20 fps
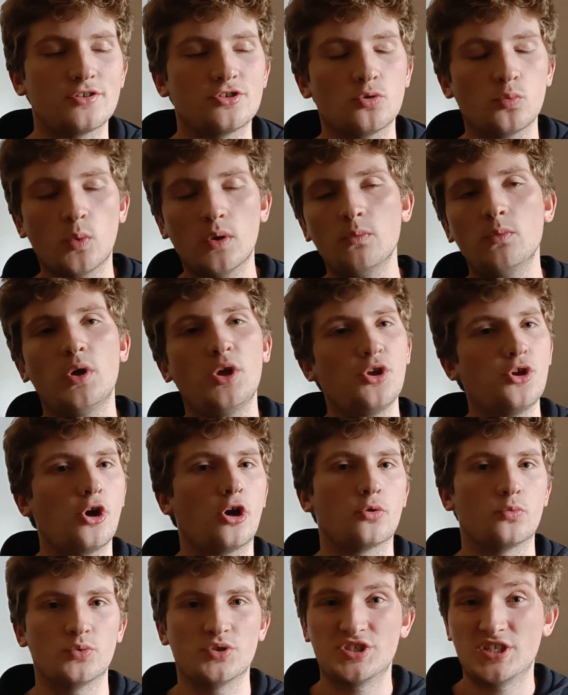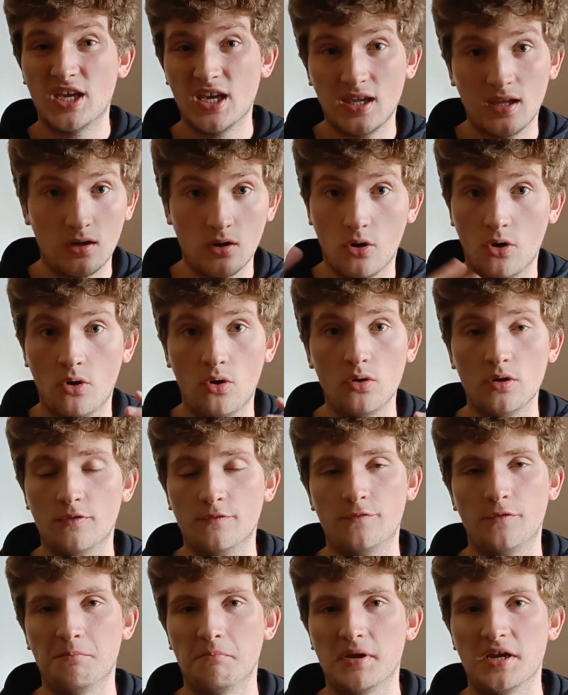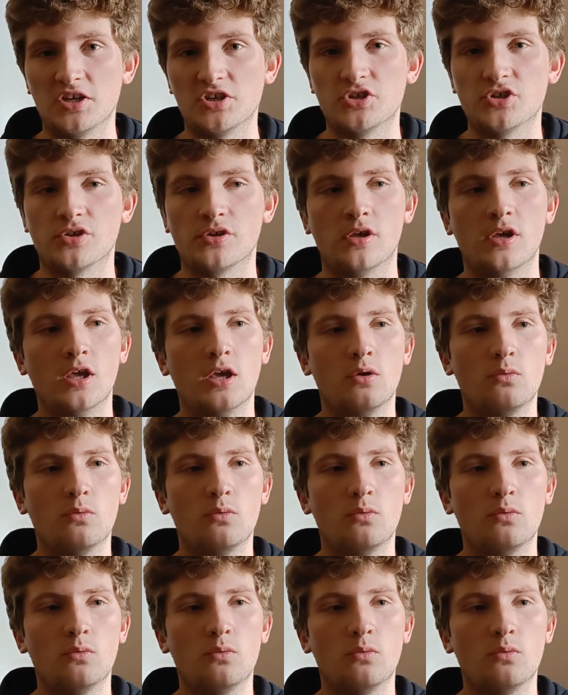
So when we're young, we take in all information